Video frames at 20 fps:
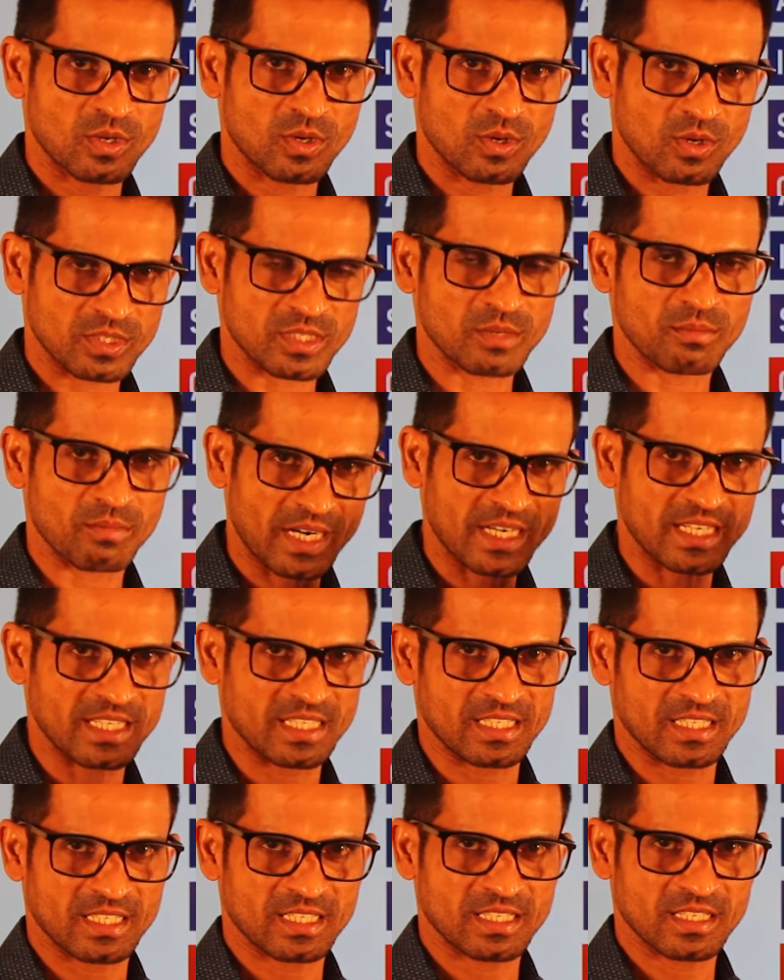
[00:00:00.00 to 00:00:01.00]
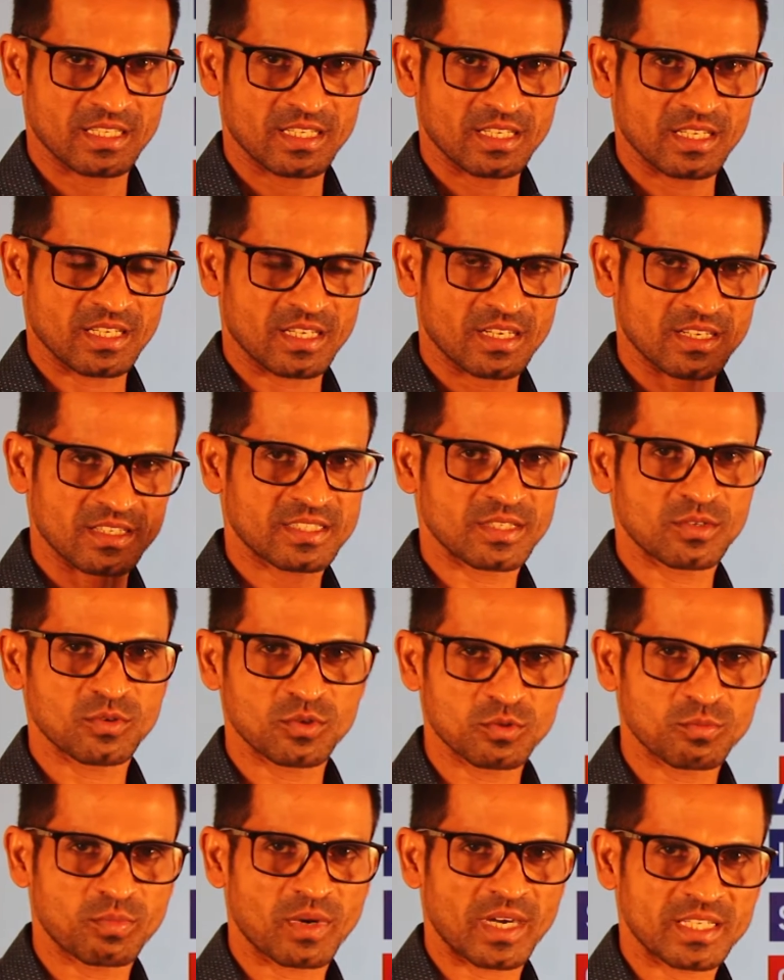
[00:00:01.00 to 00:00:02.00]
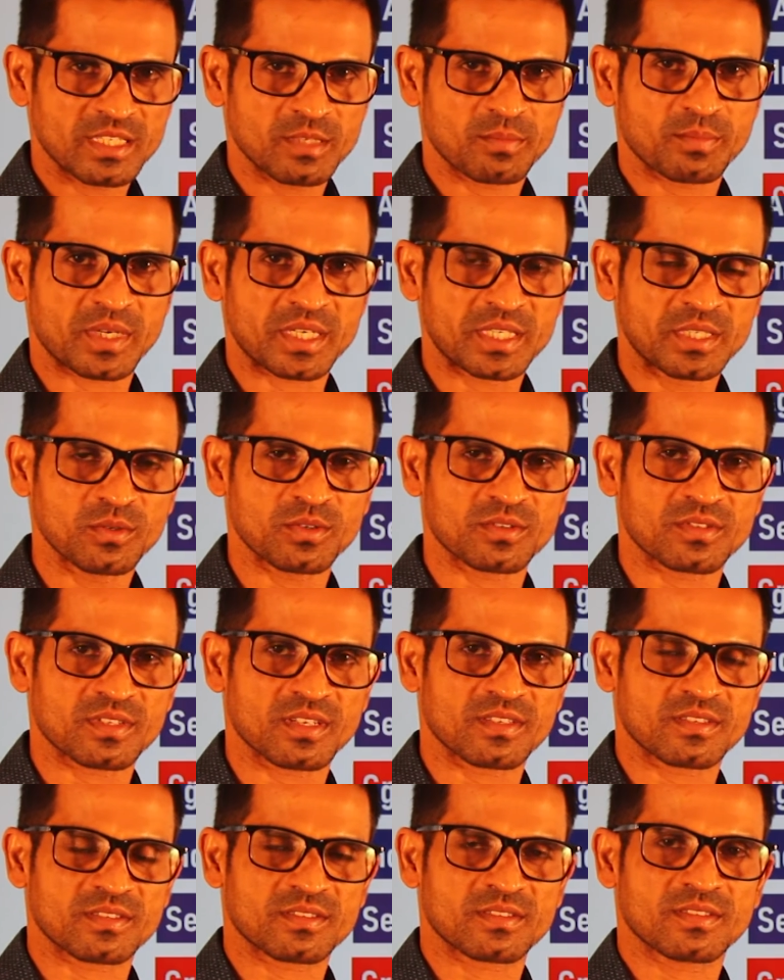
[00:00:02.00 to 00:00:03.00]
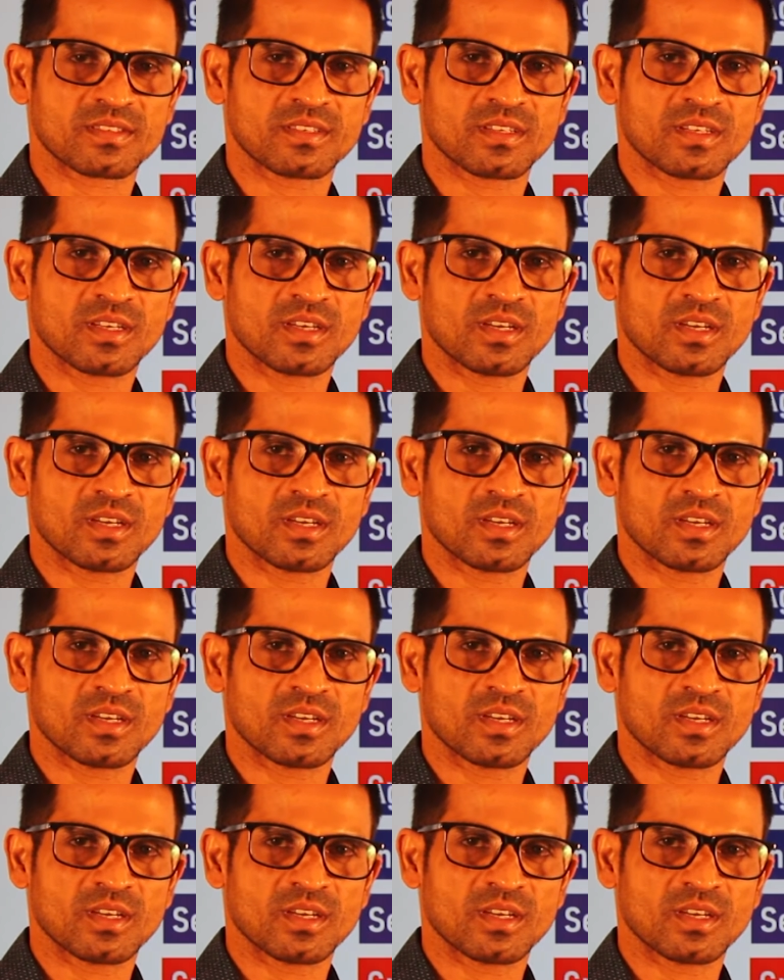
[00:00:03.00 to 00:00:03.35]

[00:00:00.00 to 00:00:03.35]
or the money received by the producers